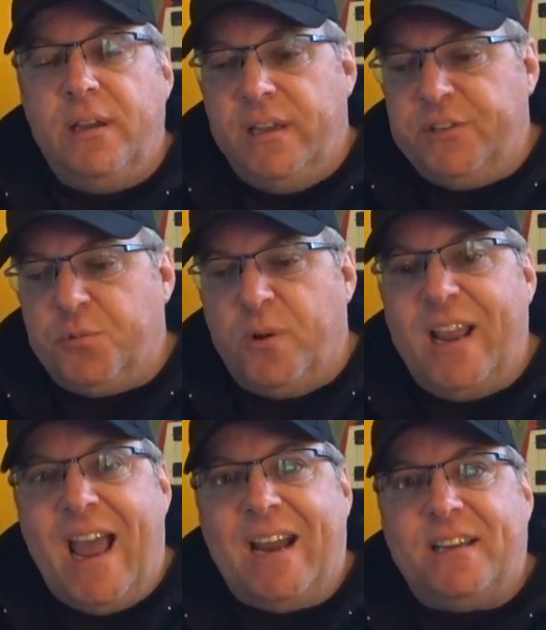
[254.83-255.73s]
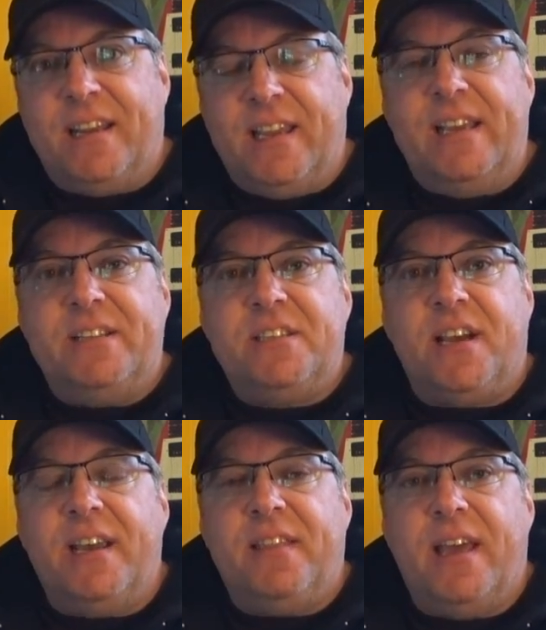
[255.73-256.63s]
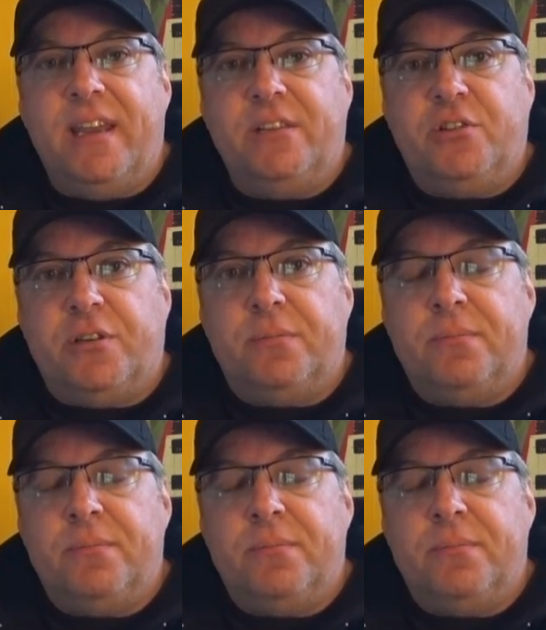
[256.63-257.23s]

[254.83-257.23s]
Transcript: is reacting inside that engine.